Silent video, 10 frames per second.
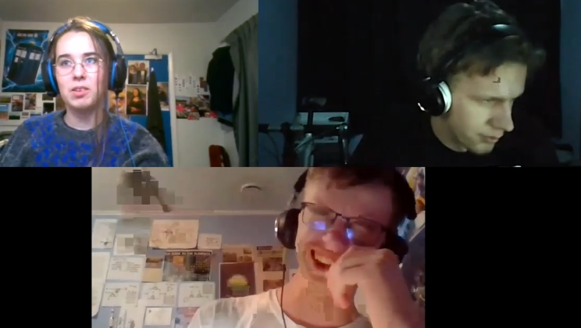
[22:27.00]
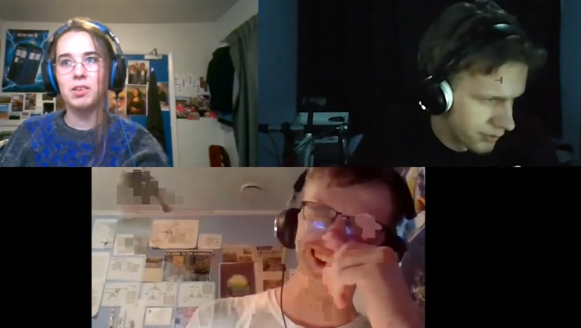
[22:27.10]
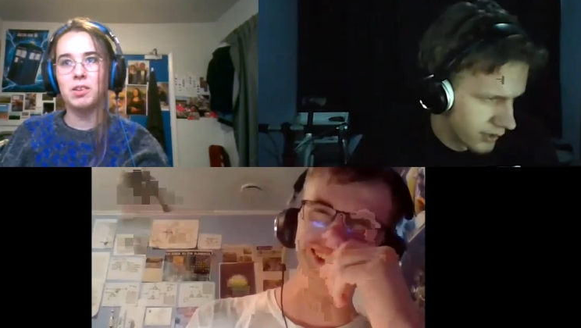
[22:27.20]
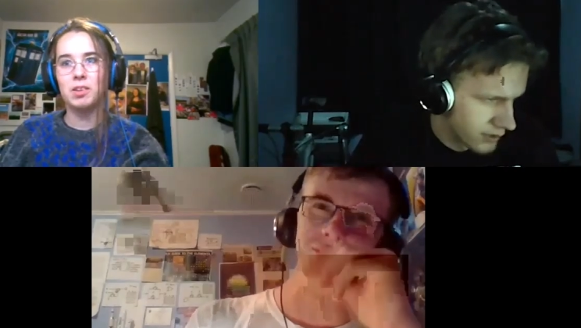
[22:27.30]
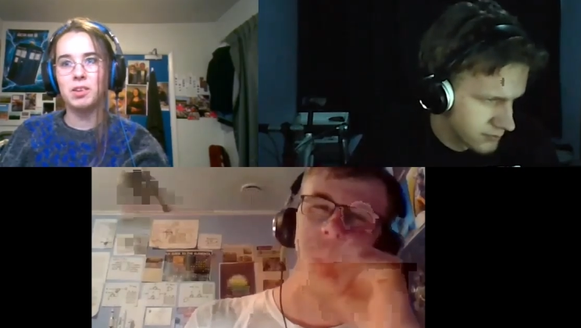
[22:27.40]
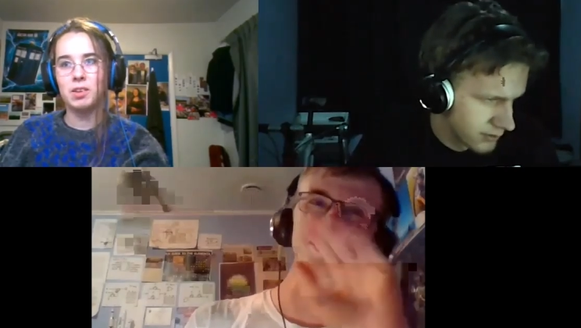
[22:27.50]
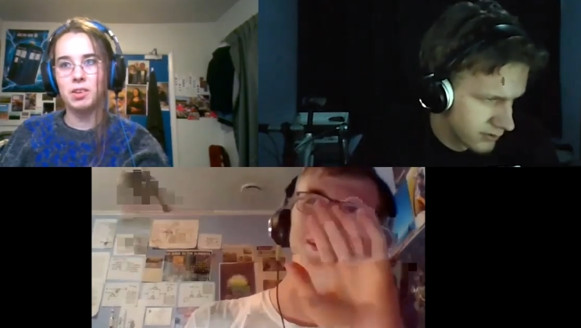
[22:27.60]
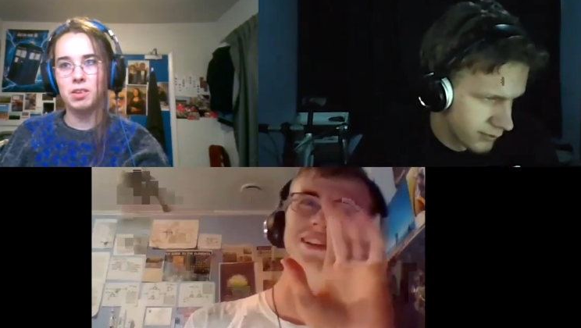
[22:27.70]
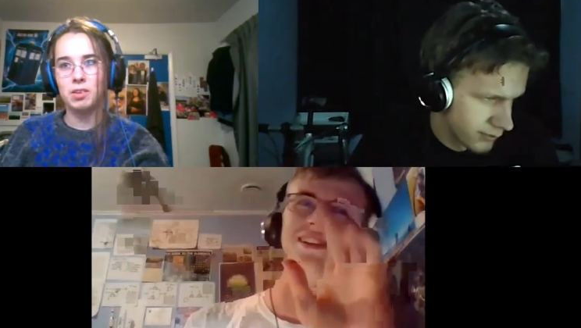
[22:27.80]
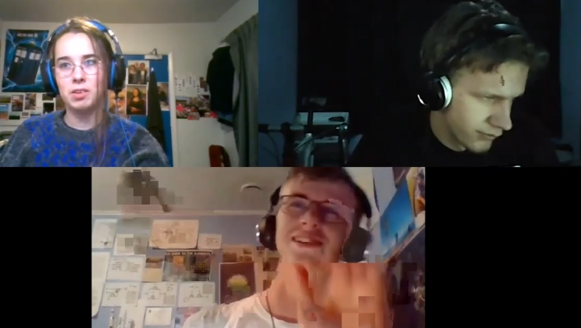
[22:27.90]
Speaker 1: was the
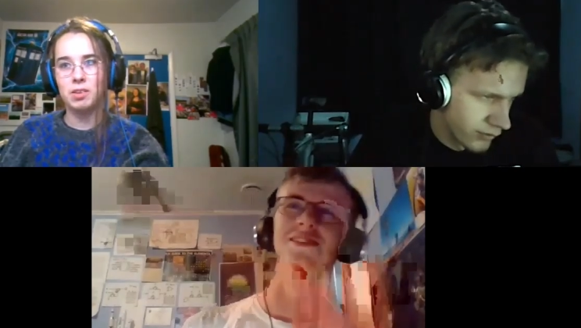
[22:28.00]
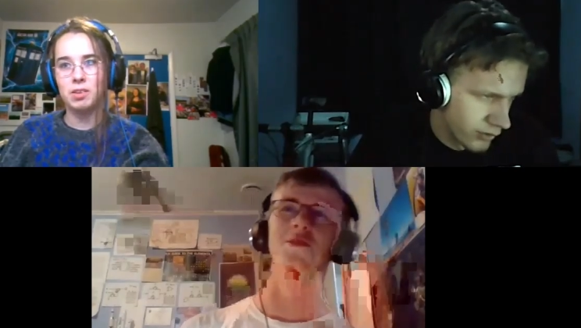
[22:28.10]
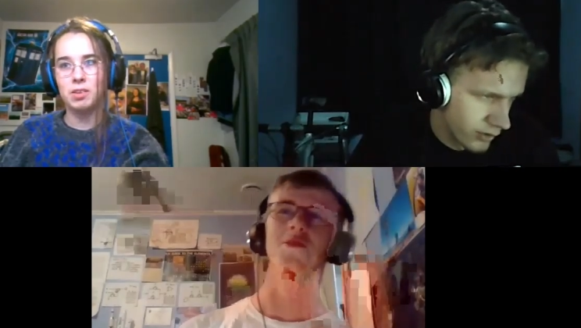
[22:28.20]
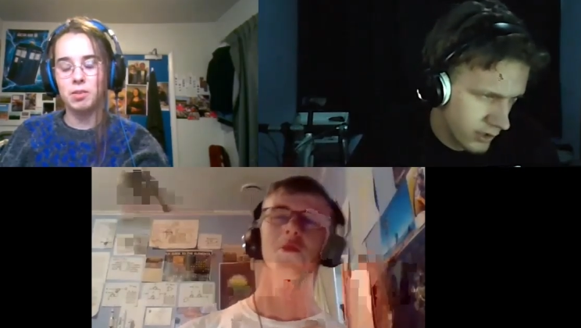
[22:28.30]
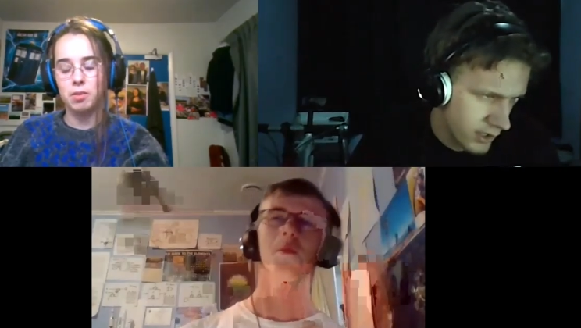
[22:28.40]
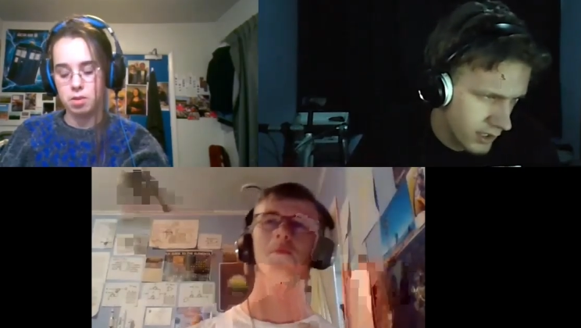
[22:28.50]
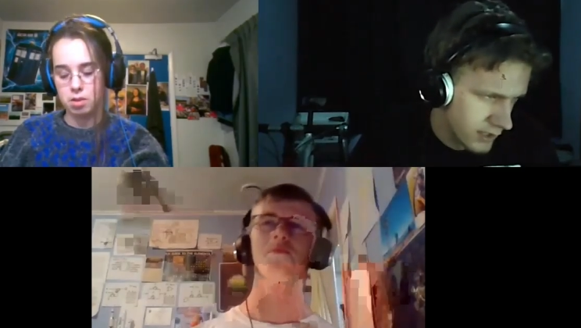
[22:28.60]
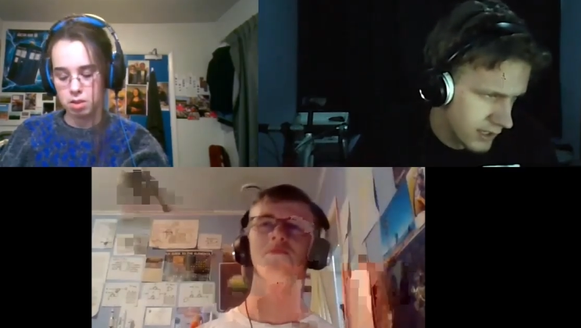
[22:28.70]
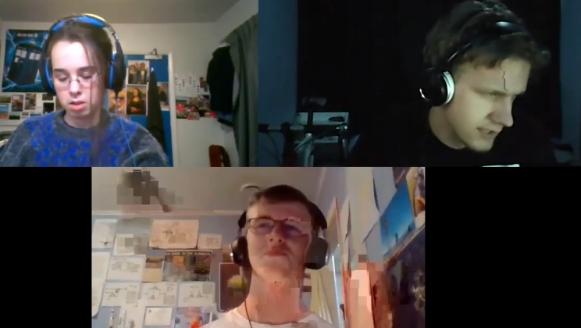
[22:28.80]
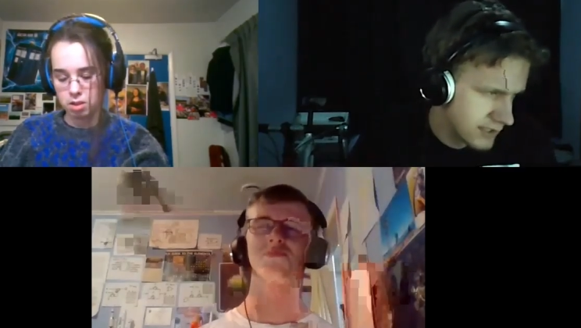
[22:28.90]
Archbishop of York, in
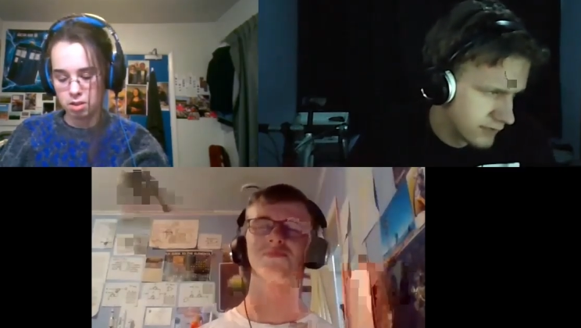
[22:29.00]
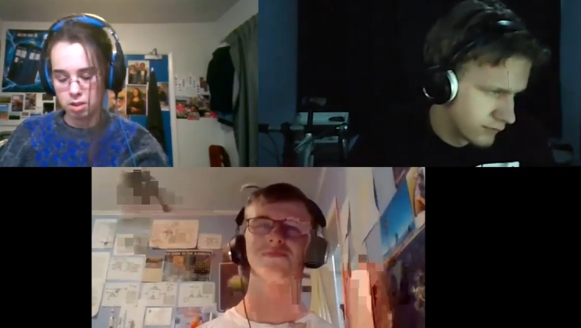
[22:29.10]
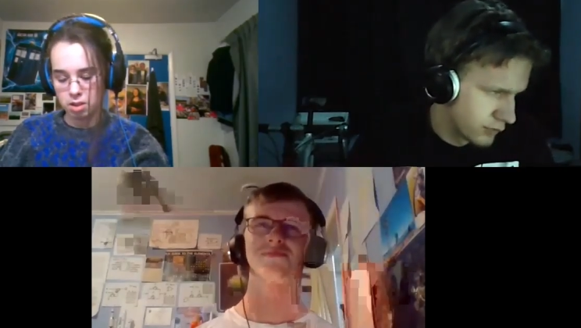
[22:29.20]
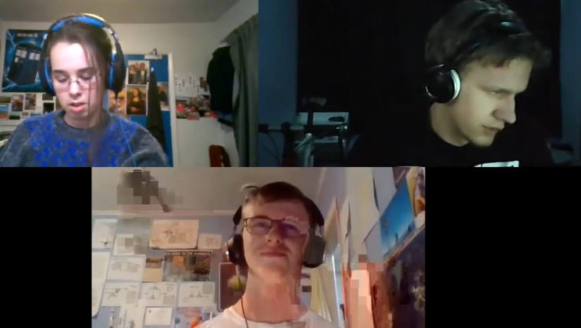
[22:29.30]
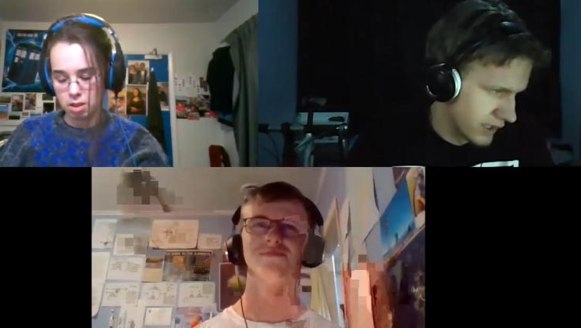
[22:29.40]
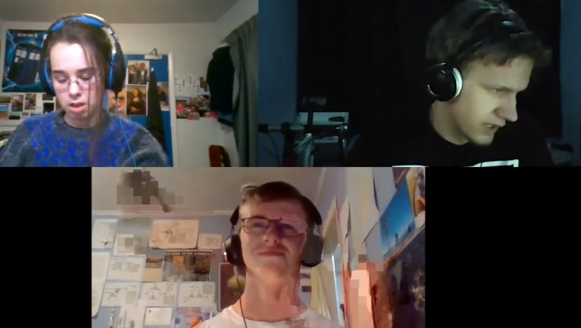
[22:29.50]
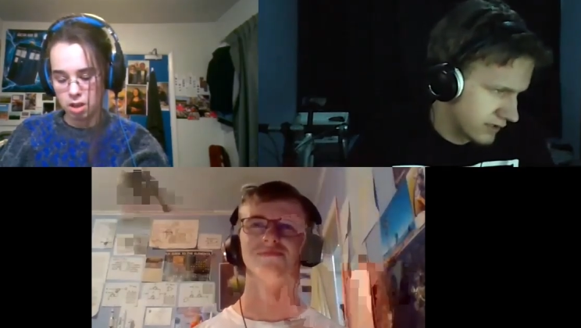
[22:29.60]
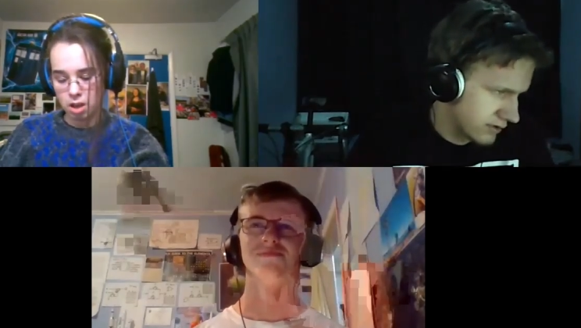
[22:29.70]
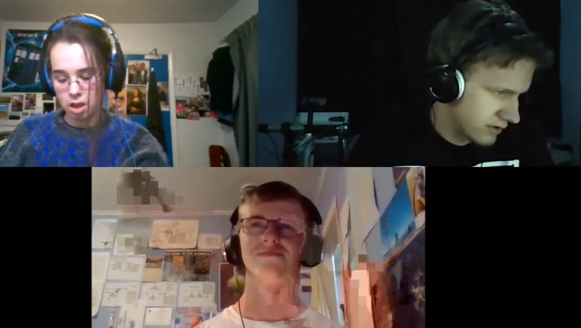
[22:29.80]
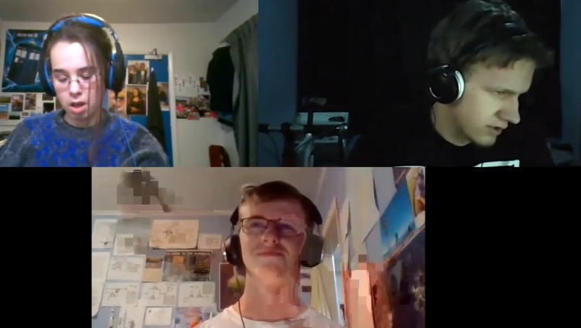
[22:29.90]

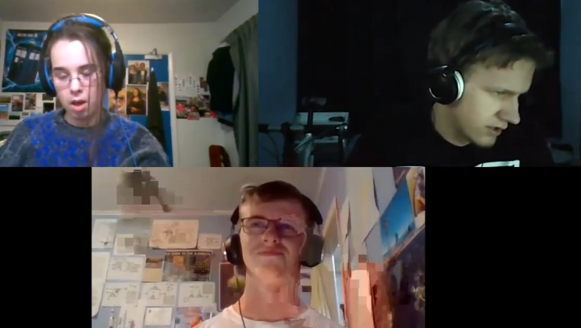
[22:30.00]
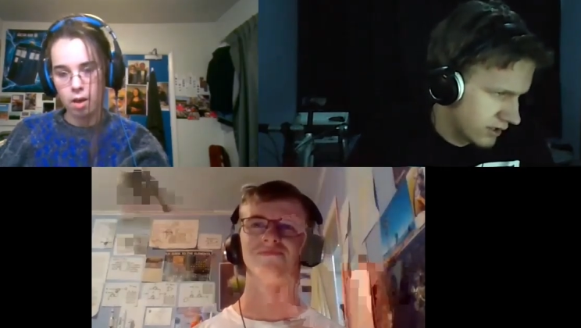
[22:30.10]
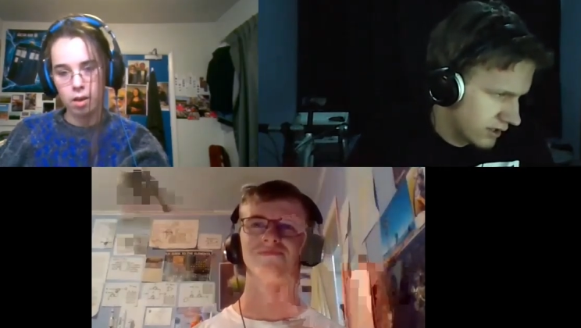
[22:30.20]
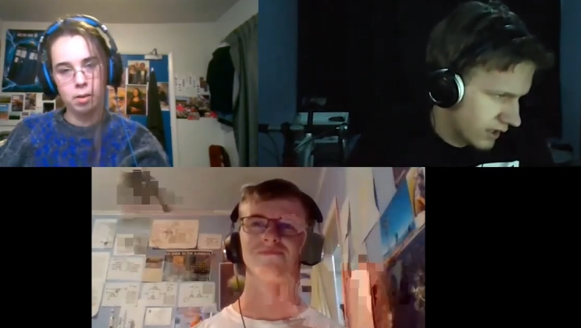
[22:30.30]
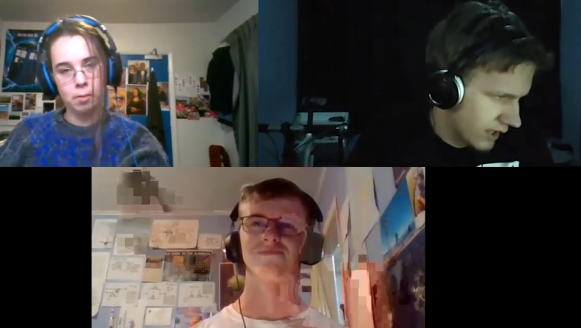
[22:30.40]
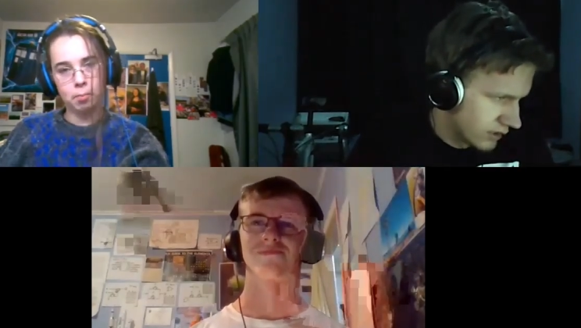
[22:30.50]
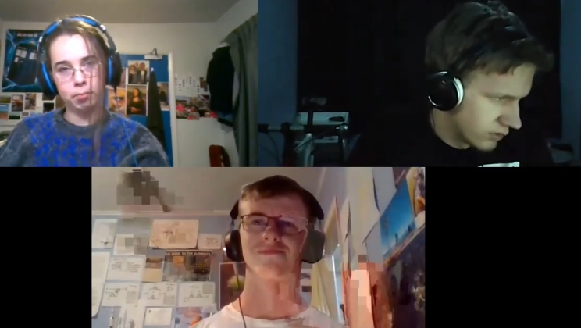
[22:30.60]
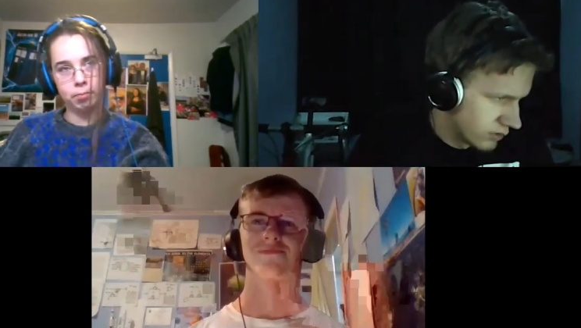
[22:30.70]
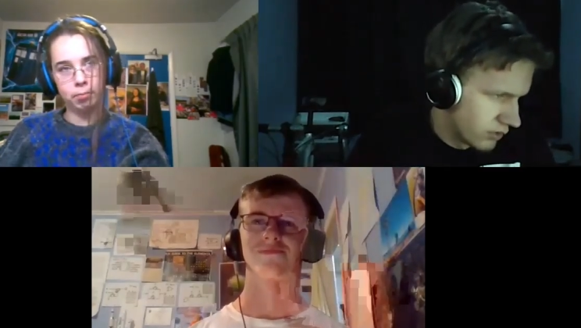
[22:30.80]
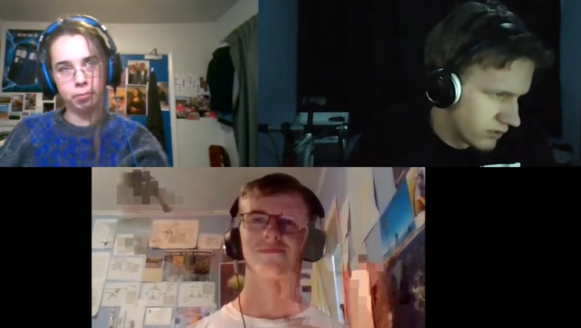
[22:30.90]
1848 and
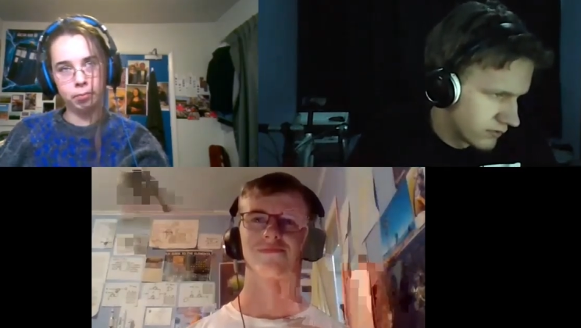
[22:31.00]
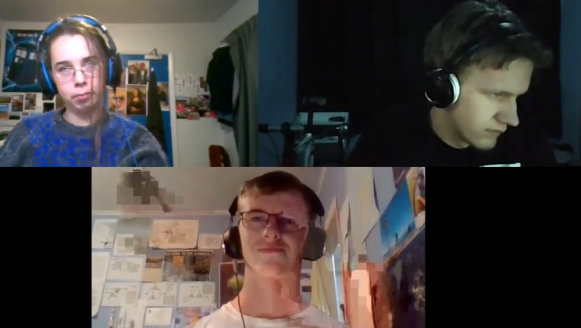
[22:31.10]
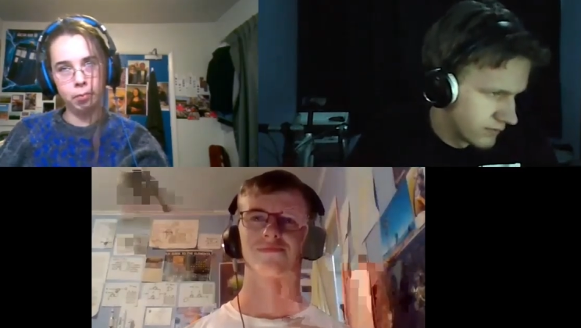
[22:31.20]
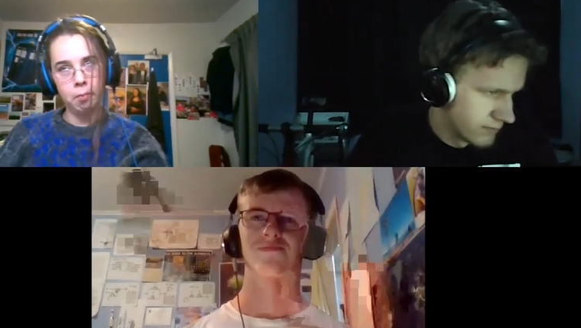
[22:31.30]
learned of the